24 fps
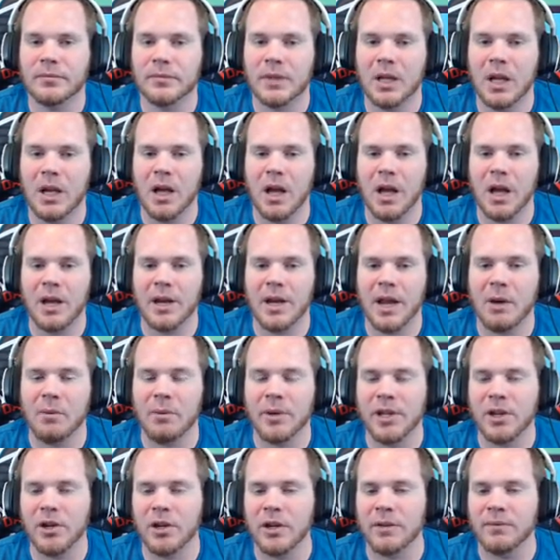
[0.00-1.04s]
Now we
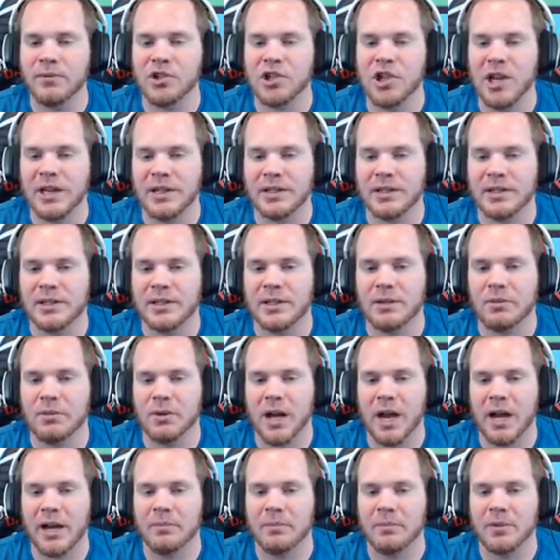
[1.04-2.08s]
could have checked to see what
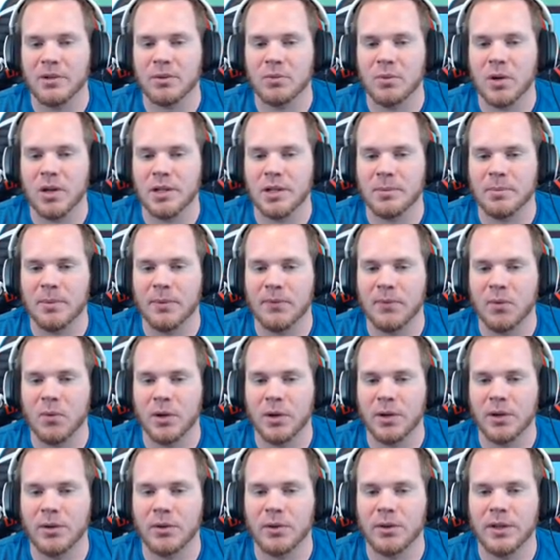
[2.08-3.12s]
item this was before
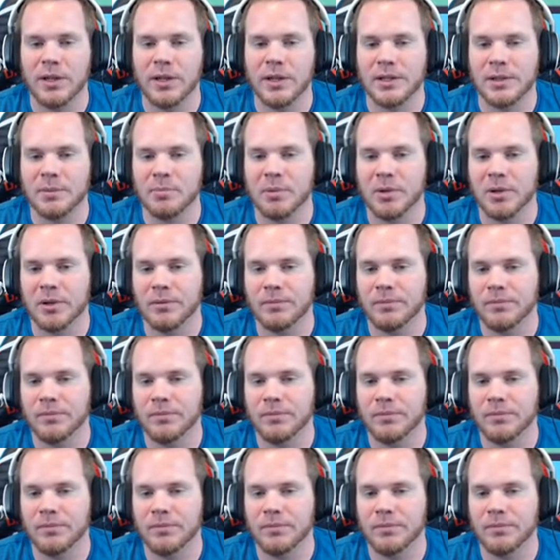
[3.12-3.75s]
doing this, but